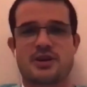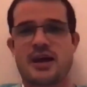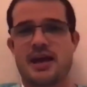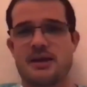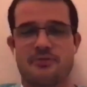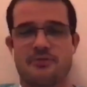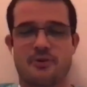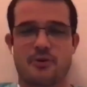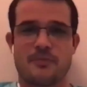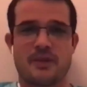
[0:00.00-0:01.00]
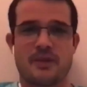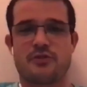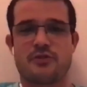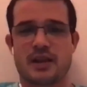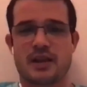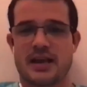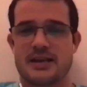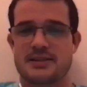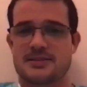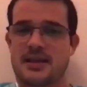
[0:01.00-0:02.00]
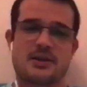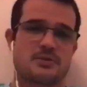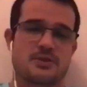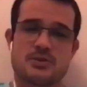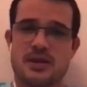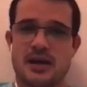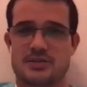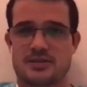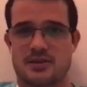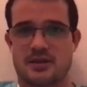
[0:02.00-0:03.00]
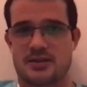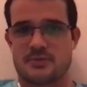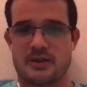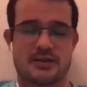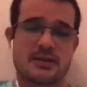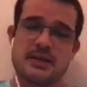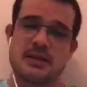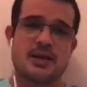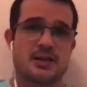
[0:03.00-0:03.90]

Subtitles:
try aim for a few clients at $2,000 a month.